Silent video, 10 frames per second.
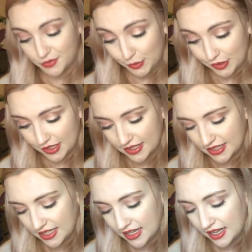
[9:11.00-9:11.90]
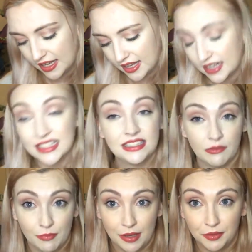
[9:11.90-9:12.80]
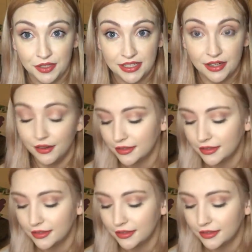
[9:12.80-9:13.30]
full size. And it's £7.99.